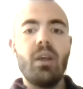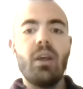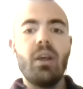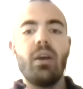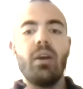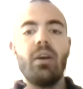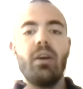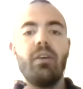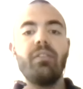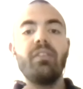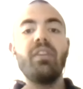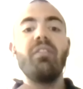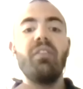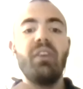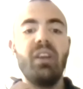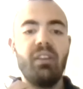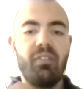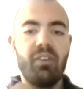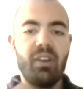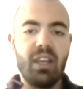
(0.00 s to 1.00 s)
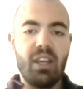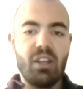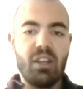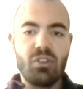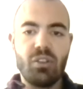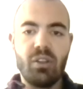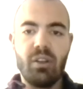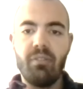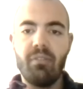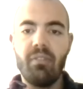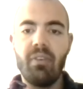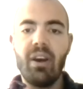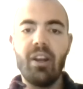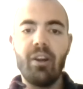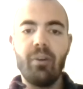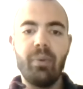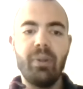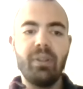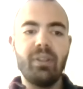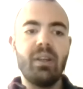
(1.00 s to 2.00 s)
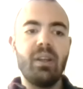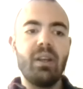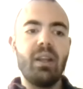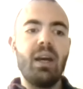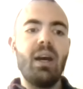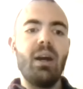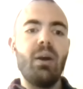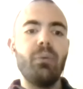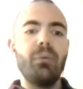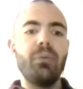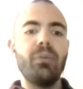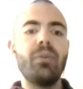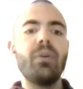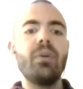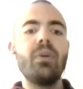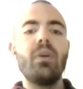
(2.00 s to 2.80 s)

the verification environment around